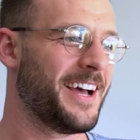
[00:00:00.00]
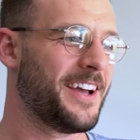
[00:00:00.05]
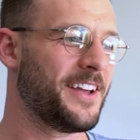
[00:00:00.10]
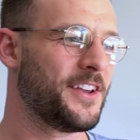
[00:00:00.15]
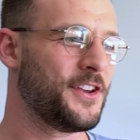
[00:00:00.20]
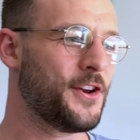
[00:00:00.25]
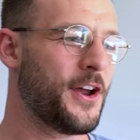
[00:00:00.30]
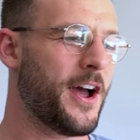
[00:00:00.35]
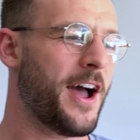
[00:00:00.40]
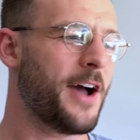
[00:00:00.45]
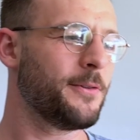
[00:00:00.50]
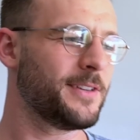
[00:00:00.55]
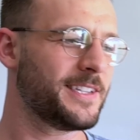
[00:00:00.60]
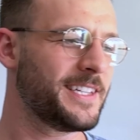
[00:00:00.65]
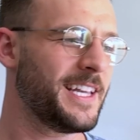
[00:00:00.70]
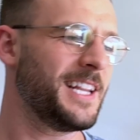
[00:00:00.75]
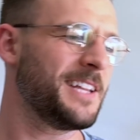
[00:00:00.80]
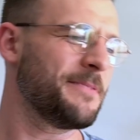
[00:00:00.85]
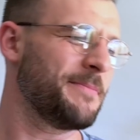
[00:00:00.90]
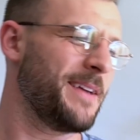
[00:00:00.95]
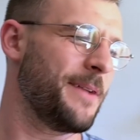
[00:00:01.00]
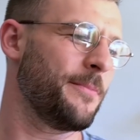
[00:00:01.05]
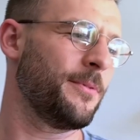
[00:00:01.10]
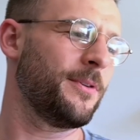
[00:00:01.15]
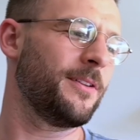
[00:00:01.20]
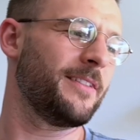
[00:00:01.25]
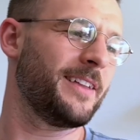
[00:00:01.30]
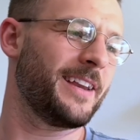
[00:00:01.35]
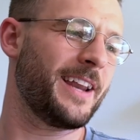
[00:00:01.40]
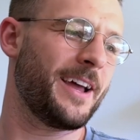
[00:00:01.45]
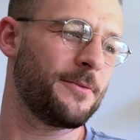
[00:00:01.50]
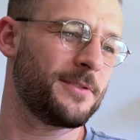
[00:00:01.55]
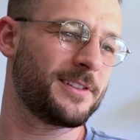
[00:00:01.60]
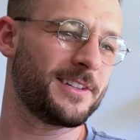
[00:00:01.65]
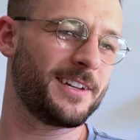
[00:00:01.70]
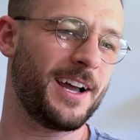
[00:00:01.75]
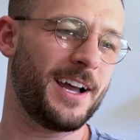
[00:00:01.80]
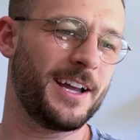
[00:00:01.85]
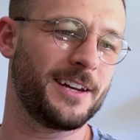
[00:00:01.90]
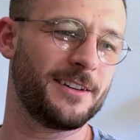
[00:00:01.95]
I was telling people that I was
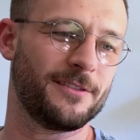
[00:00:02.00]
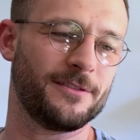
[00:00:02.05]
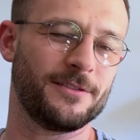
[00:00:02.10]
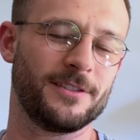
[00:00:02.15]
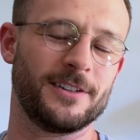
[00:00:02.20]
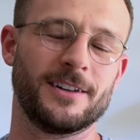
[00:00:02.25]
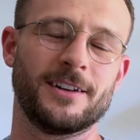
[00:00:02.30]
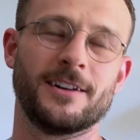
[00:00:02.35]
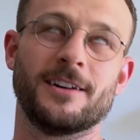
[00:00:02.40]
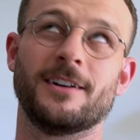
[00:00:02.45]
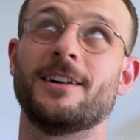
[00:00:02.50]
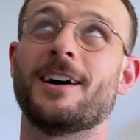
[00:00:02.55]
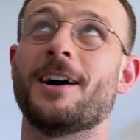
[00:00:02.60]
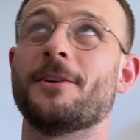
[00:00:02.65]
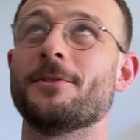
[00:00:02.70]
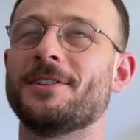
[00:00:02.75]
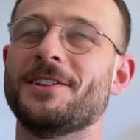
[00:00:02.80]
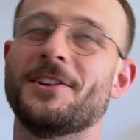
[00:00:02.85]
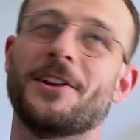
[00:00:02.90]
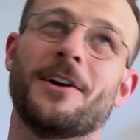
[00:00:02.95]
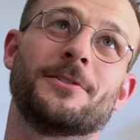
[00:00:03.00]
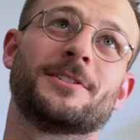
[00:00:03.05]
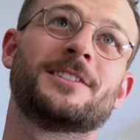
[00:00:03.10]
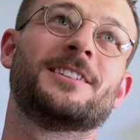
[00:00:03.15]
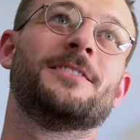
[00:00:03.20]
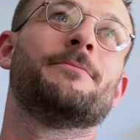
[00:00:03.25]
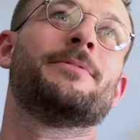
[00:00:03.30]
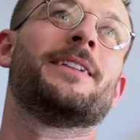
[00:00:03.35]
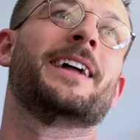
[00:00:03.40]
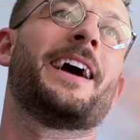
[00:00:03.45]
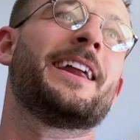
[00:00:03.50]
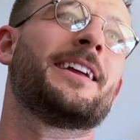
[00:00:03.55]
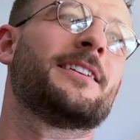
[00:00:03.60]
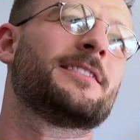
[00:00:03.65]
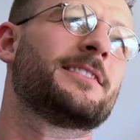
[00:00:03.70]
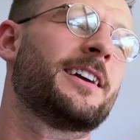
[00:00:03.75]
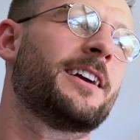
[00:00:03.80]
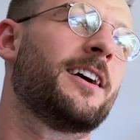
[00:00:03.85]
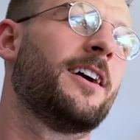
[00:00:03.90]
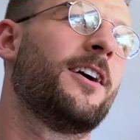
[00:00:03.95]
kind of, I was complaining. I was
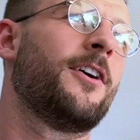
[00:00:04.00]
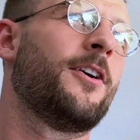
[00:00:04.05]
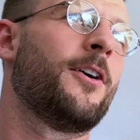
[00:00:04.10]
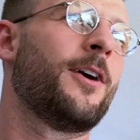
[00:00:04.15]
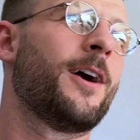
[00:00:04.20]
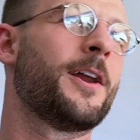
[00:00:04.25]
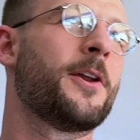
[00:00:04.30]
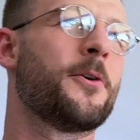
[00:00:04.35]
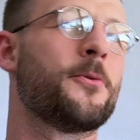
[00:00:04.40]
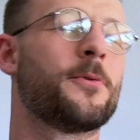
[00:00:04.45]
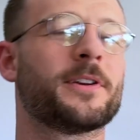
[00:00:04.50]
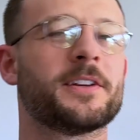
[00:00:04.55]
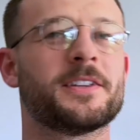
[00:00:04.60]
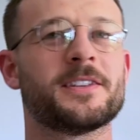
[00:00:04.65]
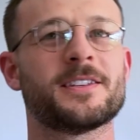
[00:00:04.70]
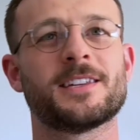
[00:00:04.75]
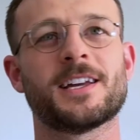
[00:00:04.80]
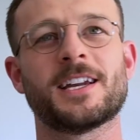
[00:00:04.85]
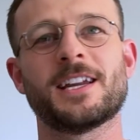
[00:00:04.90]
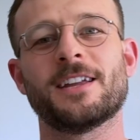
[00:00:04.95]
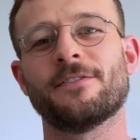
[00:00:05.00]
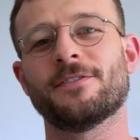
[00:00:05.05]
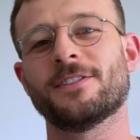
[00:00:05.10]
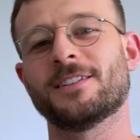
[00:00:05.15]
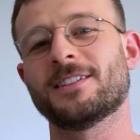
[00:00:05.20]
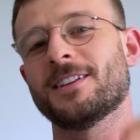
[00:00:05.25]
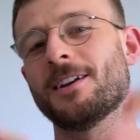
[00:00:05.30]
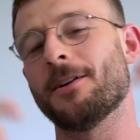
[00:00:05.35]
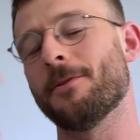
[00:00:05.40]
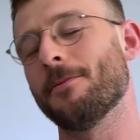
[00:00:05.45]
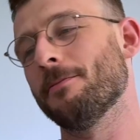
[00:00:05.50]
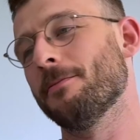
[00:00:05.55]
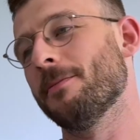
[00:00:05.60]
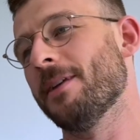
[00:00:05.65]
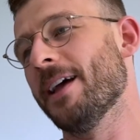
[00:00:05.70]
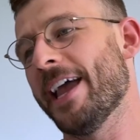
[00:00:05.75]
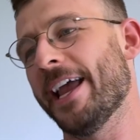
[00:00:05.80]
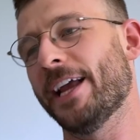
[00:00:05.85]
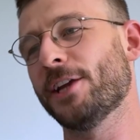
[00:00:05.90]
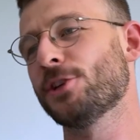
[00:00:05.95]
saying, oh, I don't want to study for some
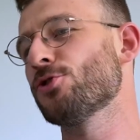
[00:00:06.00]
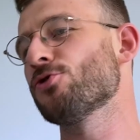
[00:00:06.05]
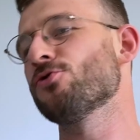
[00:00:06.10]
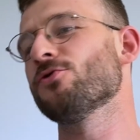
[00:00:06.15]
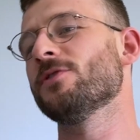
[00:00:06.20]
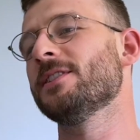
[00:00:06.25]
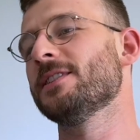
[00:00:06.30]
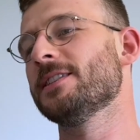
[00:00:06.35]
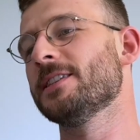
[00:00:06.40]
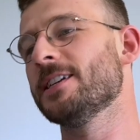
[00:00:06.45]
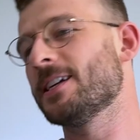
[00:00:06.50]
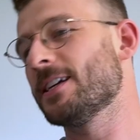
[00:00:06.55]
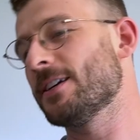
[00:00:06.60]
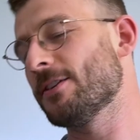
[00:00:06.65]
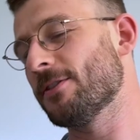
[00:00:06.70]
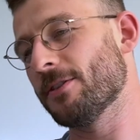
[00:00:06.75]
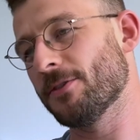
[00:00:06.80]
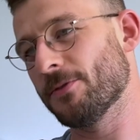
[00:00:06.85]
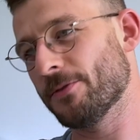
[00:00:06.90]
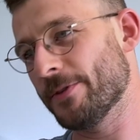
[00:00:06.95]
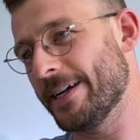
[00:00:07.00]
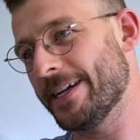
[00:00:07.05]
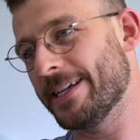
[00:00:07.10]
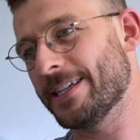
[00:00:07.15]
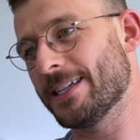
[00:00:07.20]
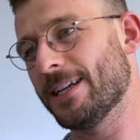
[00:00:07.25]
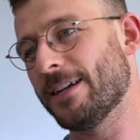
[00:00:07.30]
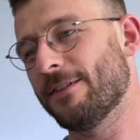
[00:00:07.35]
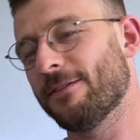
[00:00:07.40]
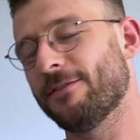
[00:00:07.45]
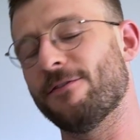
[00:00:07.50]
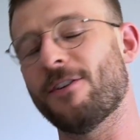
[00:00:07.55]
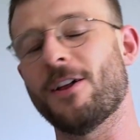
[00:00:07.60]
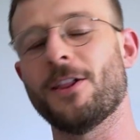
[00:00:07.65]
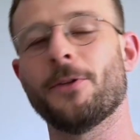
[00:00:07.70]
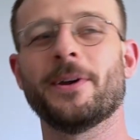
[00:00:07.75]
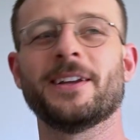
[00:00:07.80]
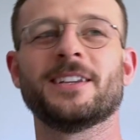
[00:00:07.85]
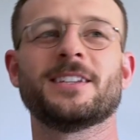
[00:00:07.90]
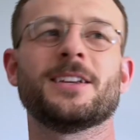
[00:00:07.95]
extrinsic reason,
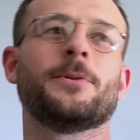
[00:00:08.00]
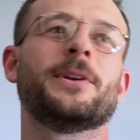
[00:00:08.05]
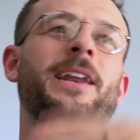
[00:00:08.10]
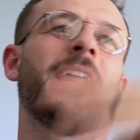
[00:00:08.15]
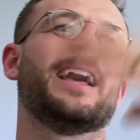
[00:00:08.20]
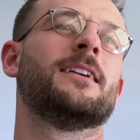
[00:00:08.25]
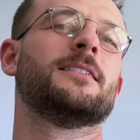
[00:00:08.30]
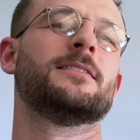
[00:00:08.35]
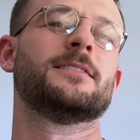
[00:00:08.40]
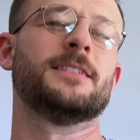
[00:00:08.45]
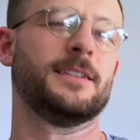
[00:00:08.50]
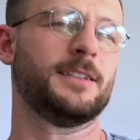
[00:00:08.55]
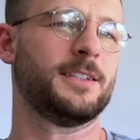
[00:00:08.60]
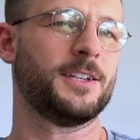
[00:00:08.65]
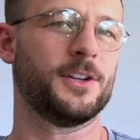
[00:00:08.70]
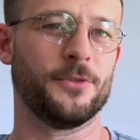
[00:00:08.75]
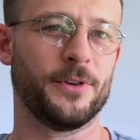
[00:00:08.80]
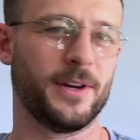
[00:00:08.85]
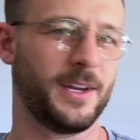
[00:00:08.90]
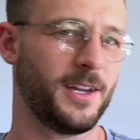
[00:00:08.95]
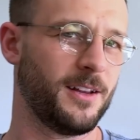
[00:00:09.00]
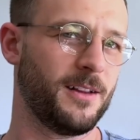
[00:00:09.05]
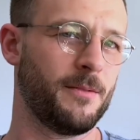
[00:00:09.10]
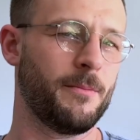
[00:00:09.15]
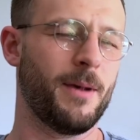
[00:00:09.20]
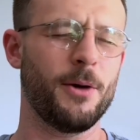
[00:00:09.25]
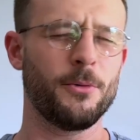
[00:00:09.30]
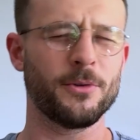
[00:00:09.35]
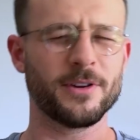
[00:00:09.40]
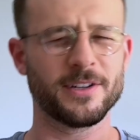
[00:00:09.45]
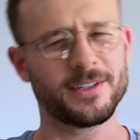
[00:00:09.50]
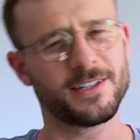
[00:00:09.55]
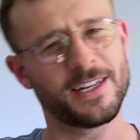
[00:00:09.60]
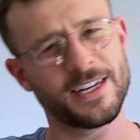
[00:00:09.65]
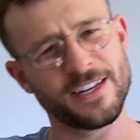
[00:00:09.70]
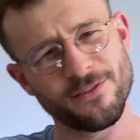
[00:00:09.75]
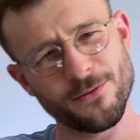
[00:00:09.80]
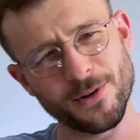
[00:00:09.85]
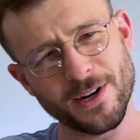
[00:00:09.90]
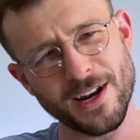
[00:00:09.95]
following someone else's curriculum. I want to
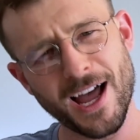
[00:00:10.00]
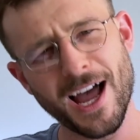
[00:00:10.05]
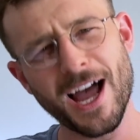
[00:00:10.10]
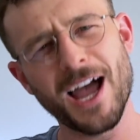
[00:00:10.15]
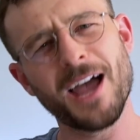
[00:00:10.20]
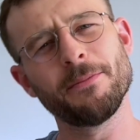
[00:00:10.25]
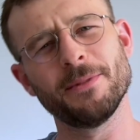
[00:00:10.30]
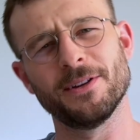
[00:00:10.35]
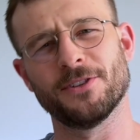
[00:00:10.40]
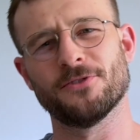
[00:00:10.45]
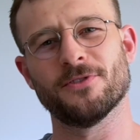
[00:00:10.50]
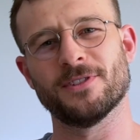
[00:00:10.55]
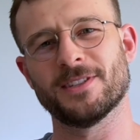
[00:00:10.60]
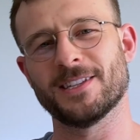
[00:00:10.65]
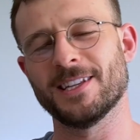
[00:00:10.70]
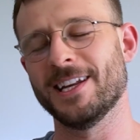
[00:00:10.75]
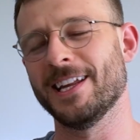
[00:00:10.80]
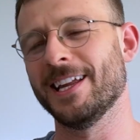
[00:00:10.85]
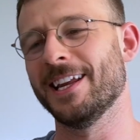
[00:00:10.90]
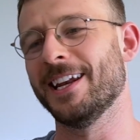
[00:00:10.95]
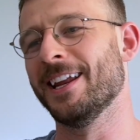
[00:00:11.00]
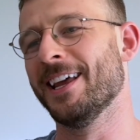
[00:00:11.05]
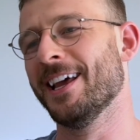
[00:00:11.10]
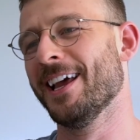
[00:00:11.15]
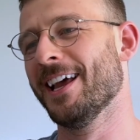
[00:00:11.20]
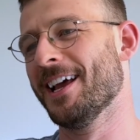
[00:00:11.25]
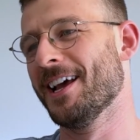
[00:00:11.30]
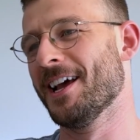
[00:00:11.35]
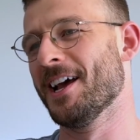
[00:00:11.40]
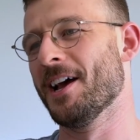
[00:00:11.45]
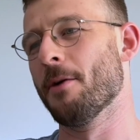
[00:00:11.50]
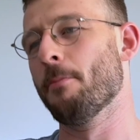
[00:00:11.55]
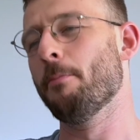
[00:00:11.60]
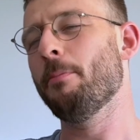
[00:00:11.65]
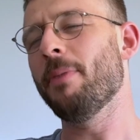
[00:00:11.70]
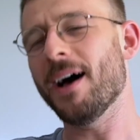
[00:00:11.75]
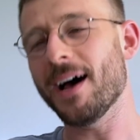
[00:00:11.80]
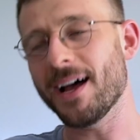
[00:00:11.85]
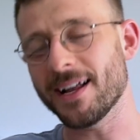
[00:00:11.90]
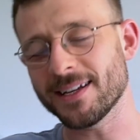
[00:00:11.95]
study what I'm interested in.
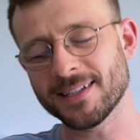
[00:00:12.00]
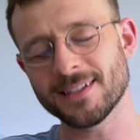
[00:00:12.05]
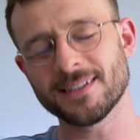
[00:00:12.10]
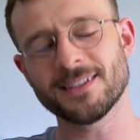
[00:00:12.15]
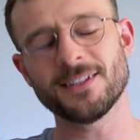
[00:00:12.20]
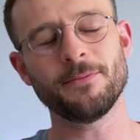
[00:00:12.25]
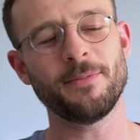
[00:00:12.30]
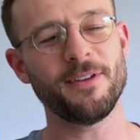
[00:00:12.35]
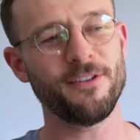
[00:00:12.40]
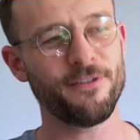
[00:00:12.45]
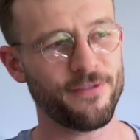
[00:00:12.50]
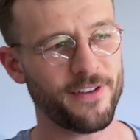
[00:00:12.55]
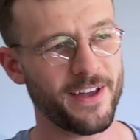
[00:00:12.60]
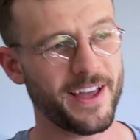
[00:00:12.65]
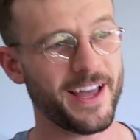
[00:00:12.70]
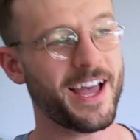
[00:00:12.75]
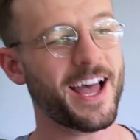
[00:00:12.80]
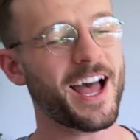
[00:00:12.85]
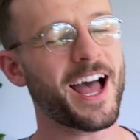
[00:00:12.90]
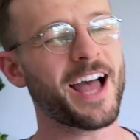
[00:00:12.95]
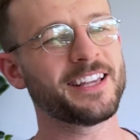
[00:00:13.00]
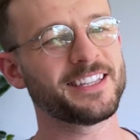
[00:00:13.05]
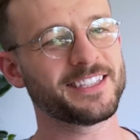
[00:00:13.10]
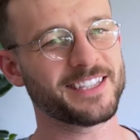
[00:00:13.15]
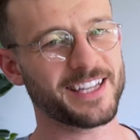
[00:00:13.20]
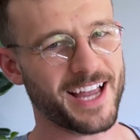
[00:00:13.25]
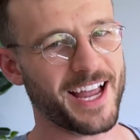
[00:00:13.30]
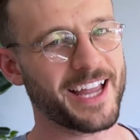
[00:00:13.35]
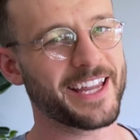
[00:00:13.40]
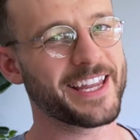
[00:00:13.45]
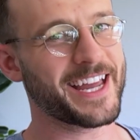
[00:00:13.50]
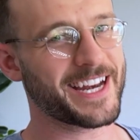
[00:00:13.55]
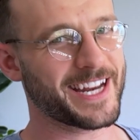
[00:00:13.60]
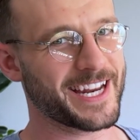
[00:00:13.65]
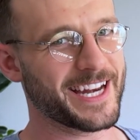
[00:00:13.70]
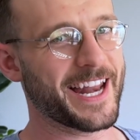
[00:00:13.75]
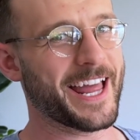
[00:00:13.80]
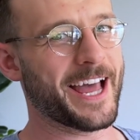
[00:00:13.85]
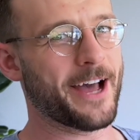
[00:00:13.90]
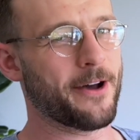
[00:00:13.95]
But to be fair, I get
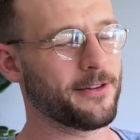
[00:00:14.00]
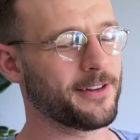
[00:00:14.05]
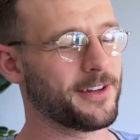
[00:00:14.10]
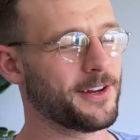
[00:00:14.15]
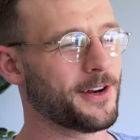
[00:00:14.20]
it now.